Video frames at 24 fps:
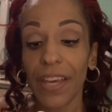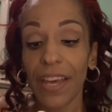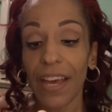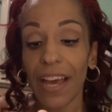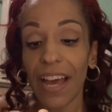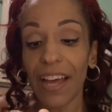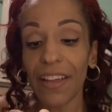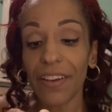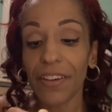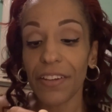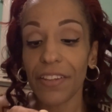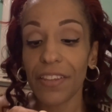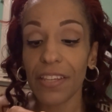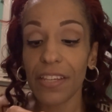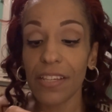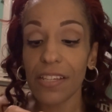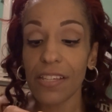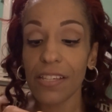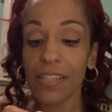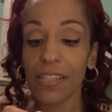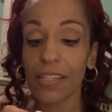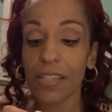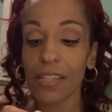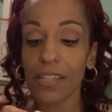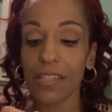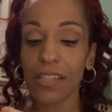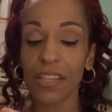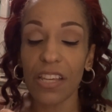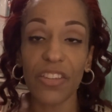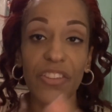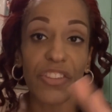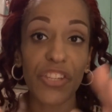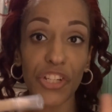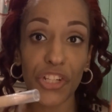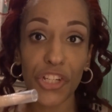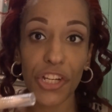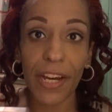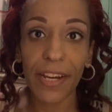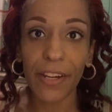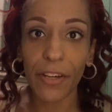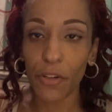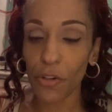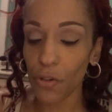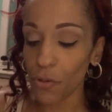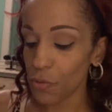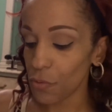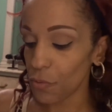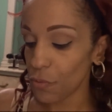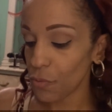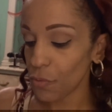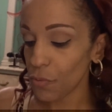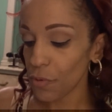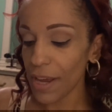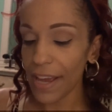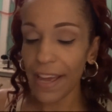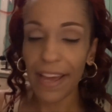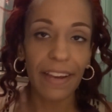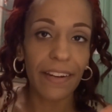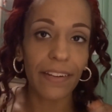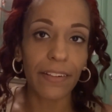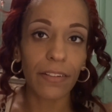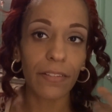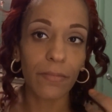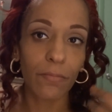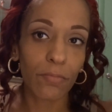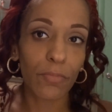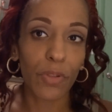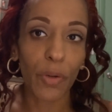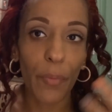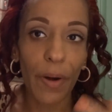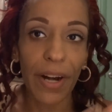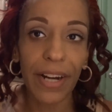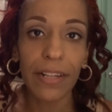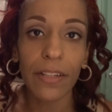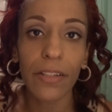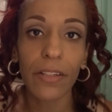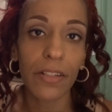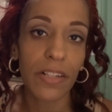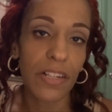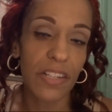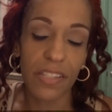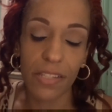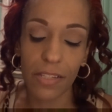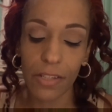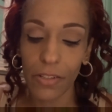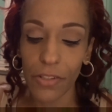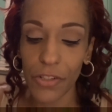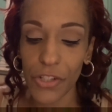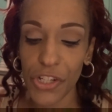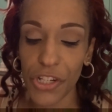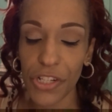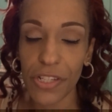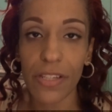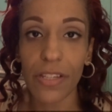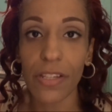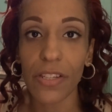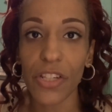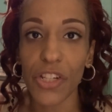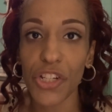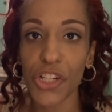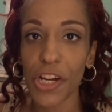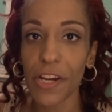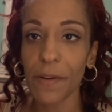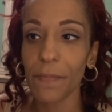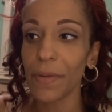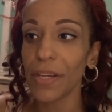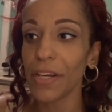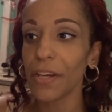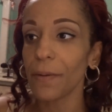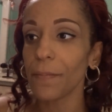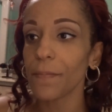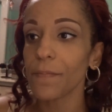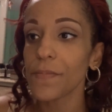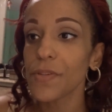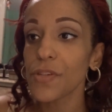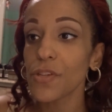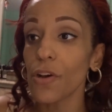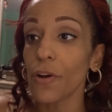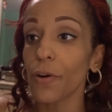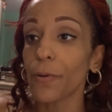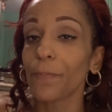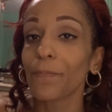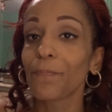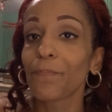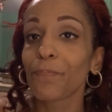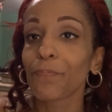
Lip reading: And this is in the shade Nude, and the regular concealer is just in the shade Medium. So,